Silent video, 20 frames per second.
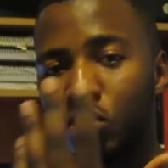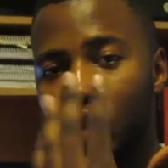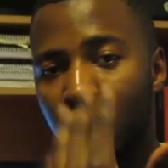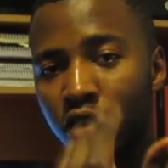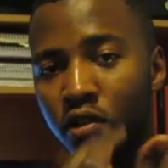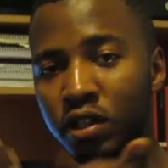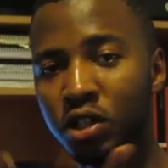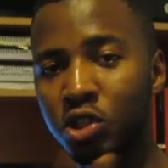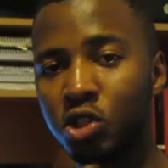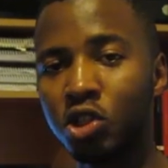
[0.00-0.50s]

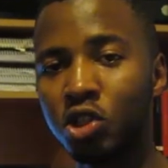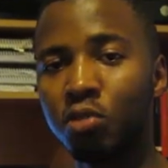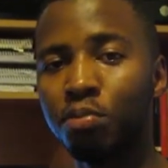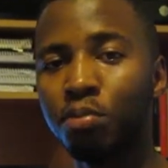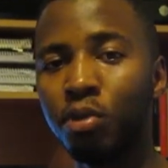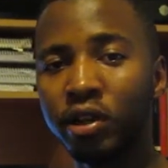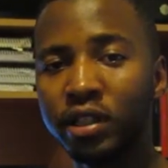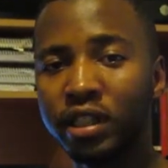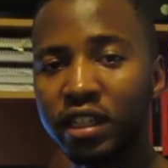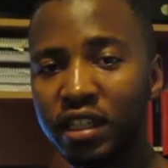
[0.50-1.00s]
going into your
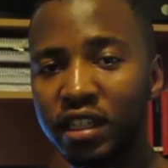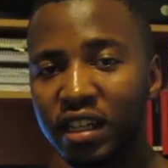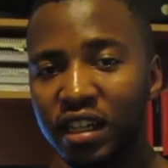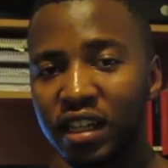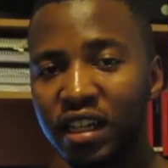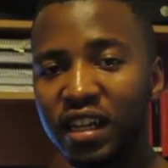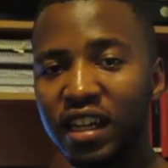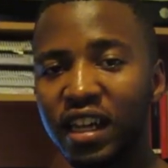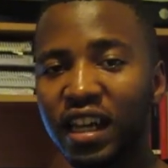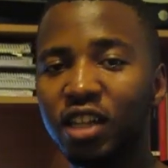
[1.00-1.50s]
body,
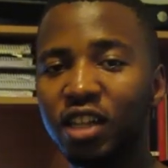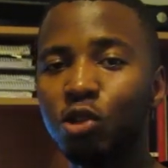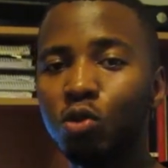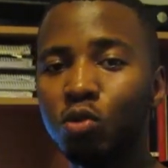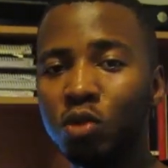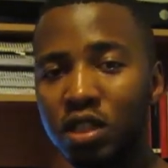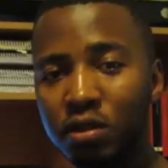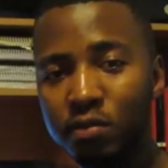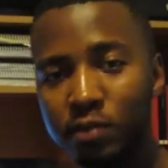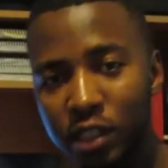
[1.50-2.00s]
and you
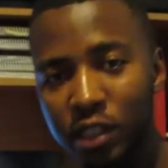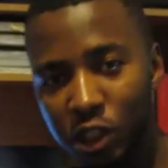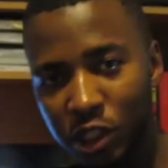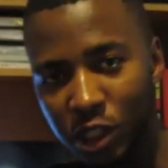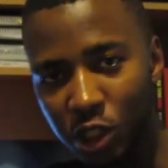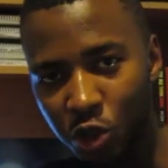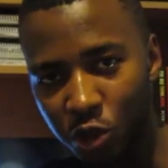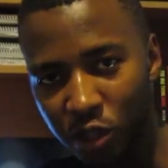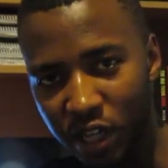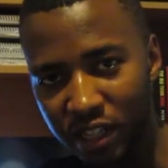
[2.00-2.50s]
diminish the
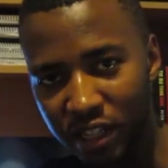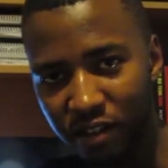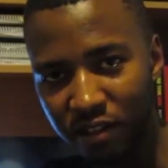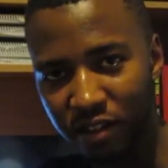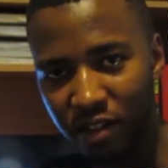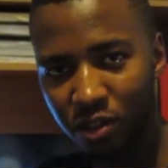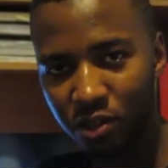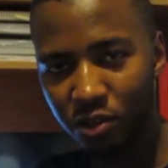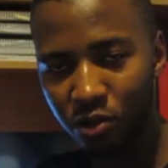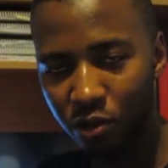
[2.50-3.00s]
strength of
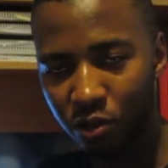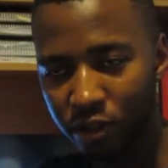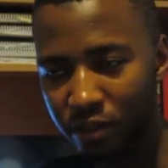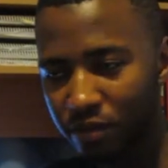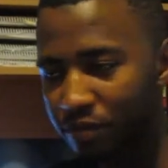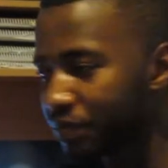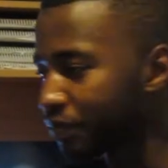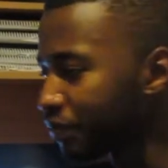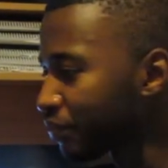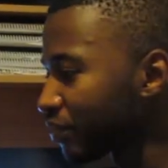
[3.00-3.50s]
the thought.
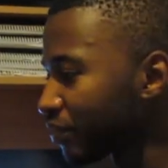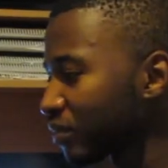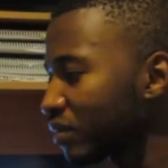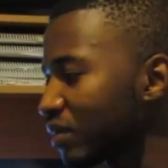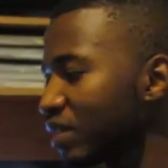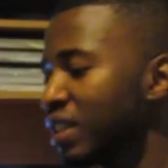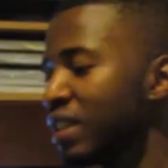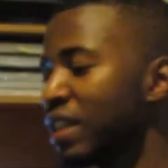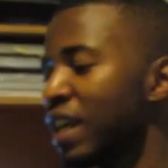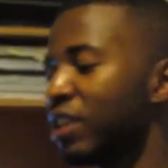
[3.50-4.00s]

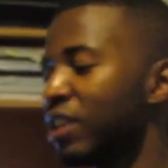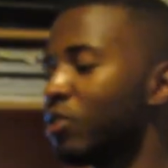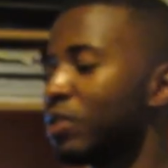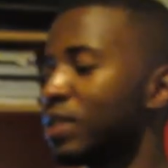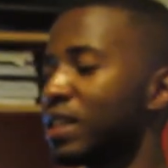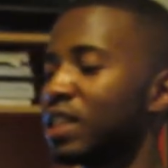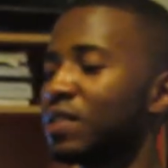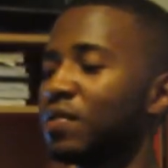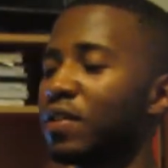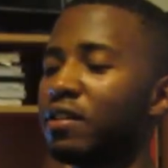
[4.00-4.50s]
I know it
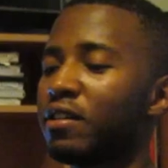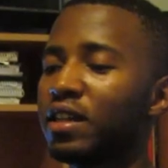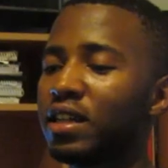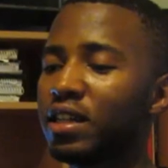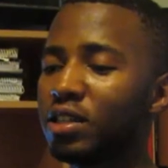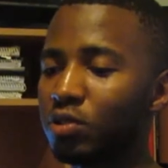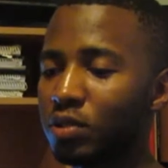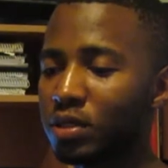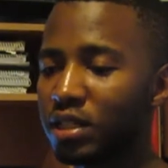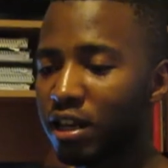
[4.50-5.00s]
sounds very
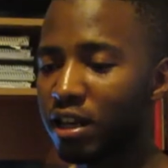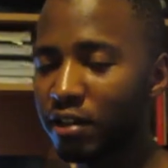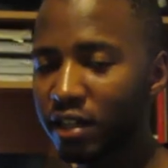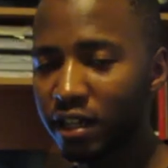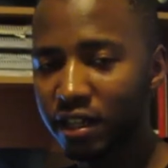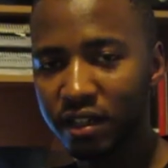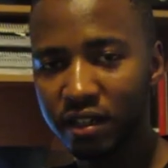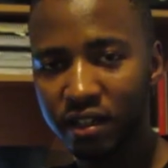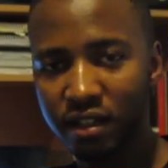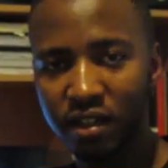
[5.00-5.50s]
esoteric,
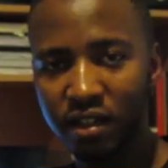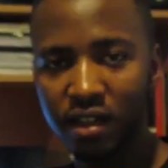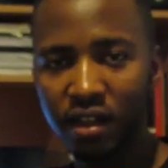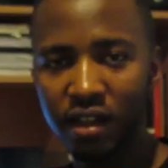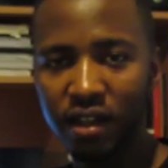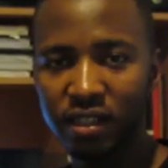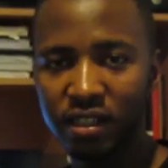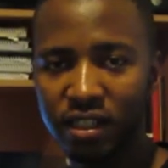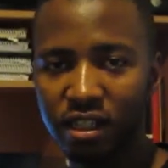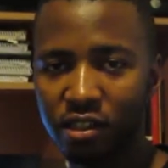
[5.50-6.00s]

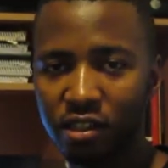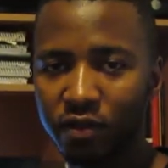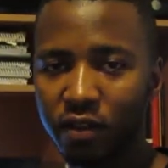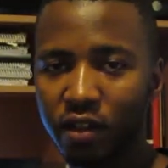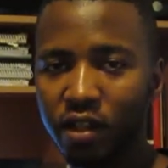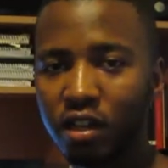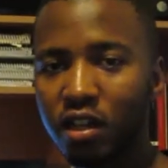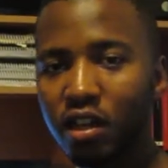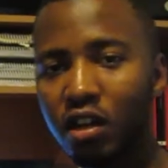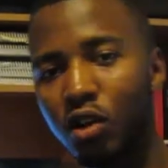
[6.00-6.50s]
sounds
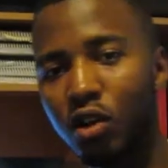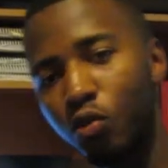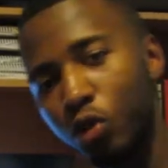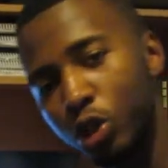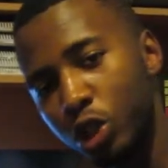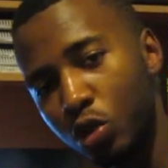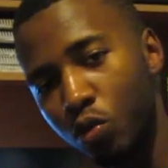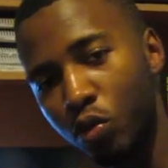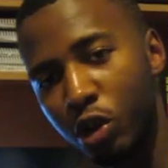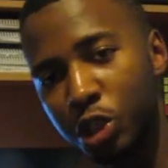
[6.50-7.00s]
very
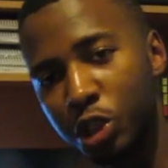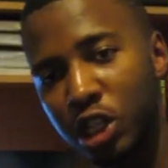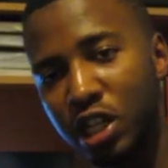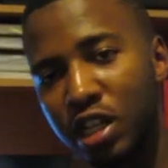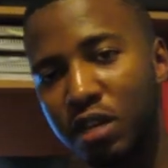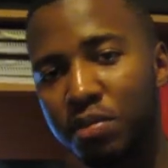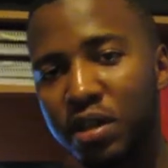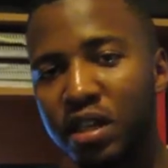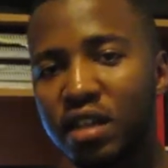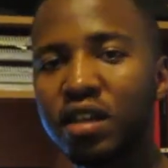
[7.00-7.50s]
wishy-washy
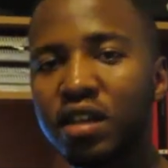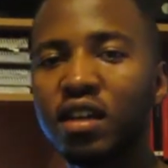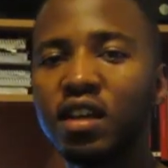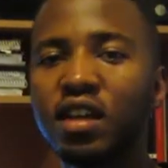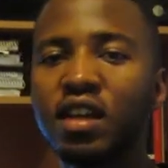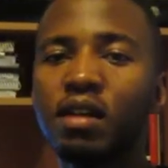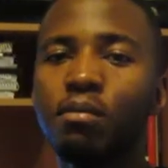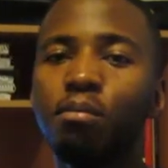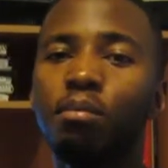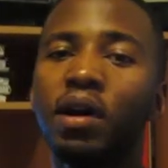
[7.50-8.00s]
hippie,
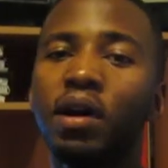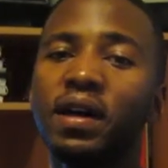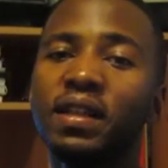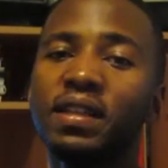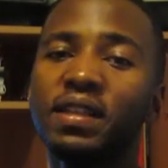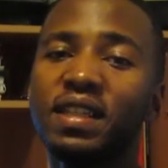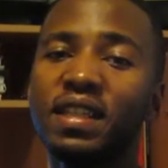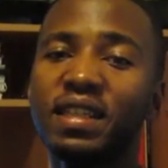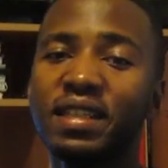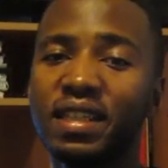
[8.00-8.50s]
but
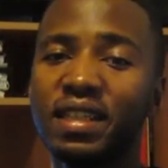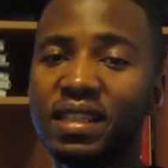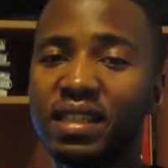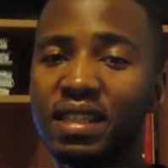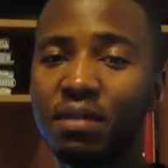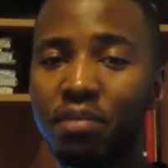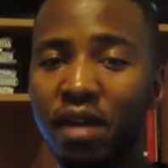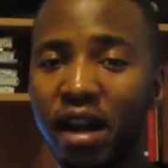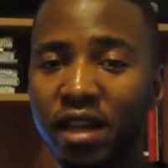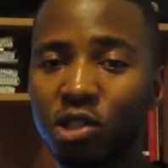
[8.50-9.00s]
this is the
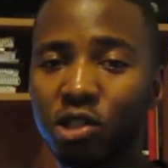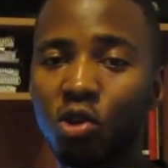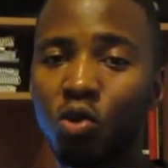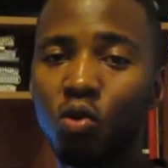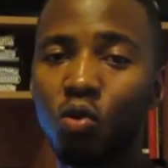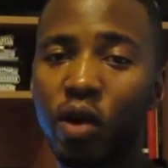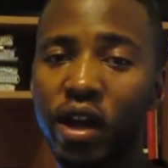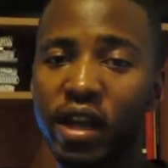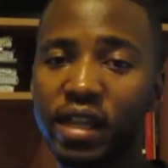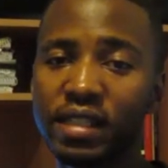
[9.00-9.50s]
practical
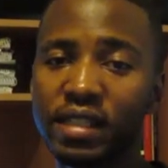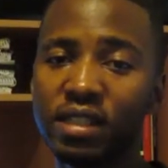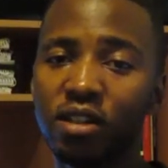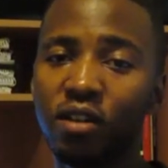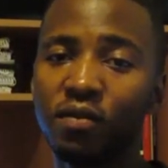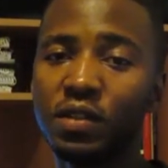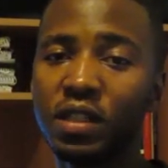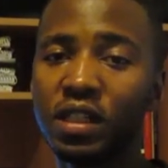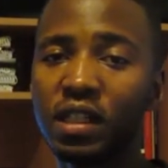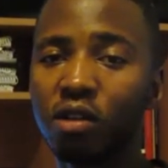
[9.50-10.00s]
ways
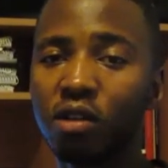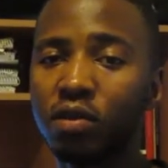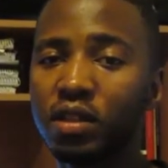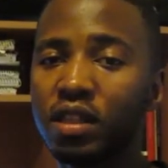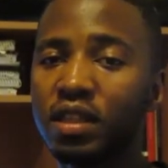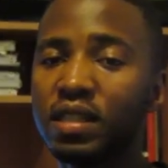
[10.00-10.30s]
of dealing with